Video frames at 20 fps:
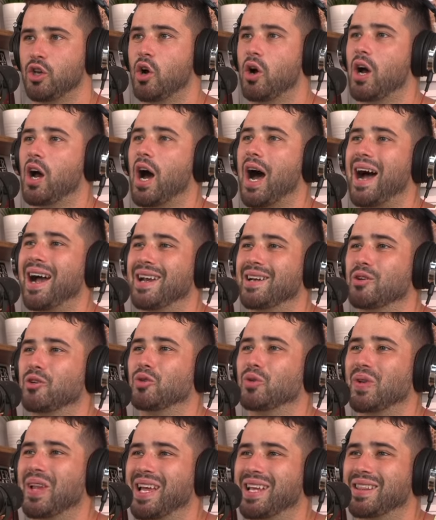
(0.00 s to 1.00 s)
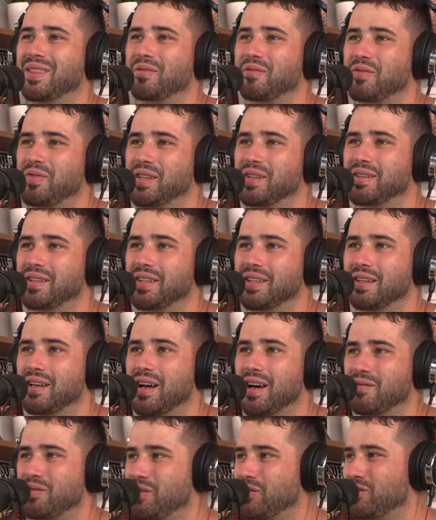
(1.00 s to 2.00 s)
No, I, I, don't like the feeling
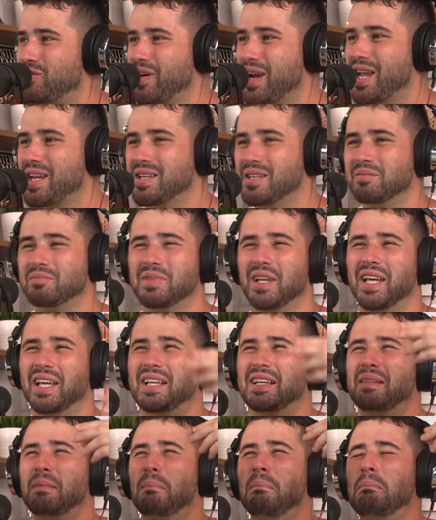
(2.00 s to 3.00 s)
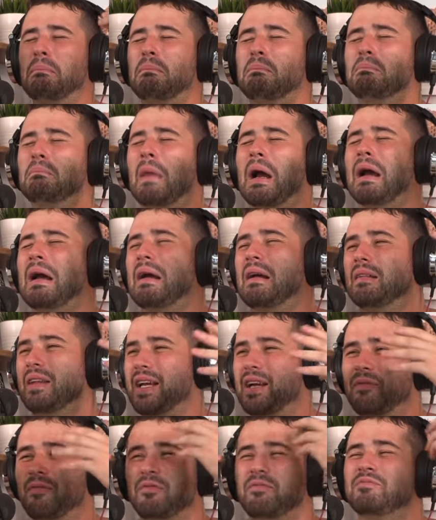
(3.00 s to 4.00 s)
of a random like
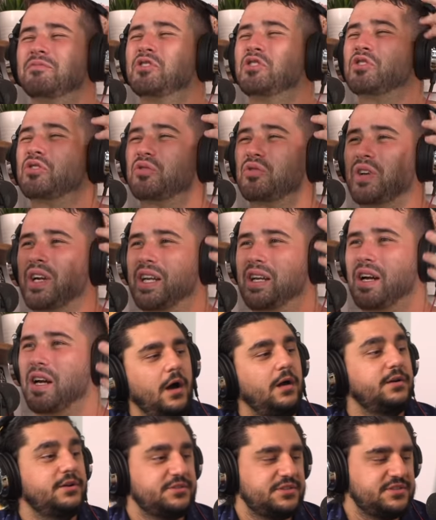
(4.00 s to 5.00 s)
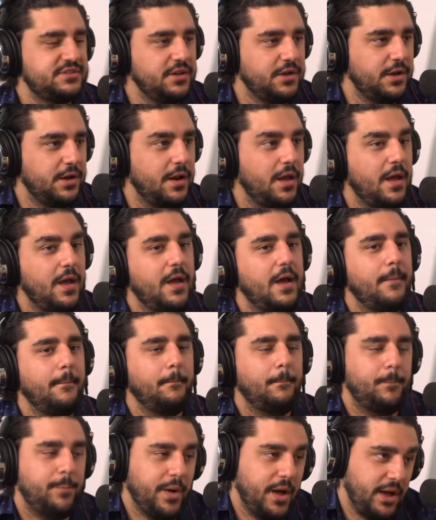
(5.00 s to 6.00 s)
like a string Understood.
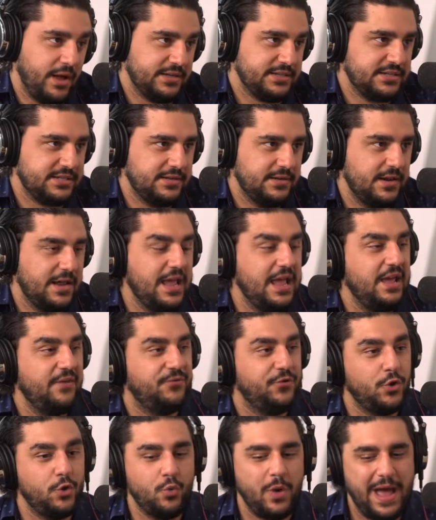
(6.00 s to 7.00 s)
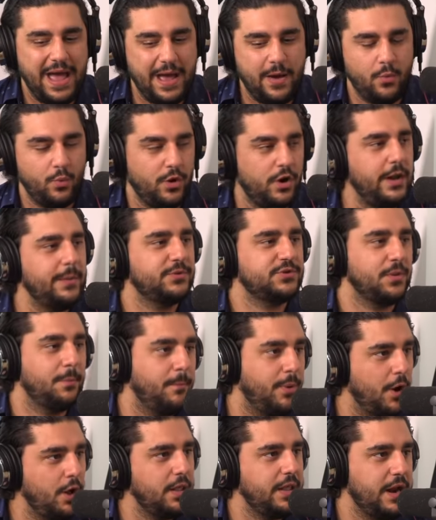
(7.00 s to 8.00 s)
But if you ha- were able to
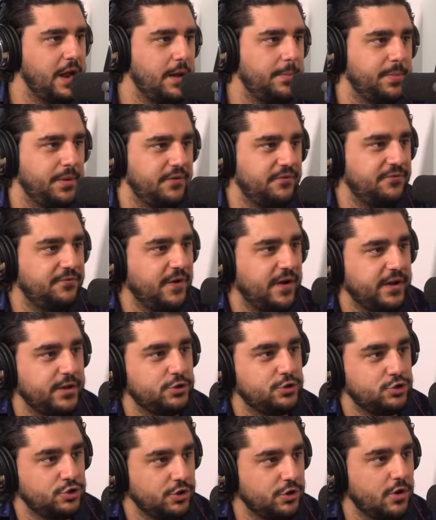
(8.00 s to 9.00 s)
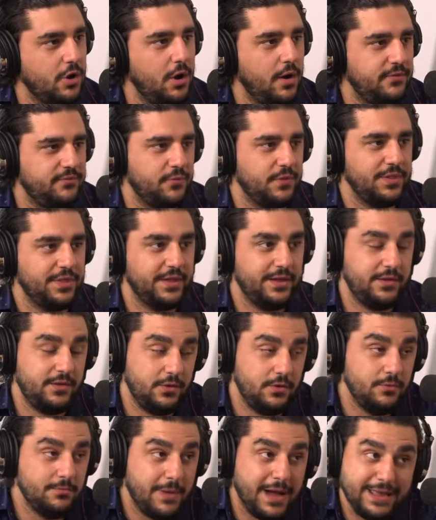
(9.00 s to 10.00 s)
ball it up and fucking jerk off with it,
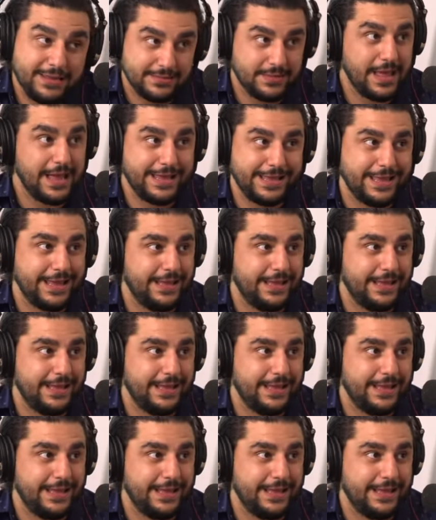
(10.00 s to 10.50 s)
you might like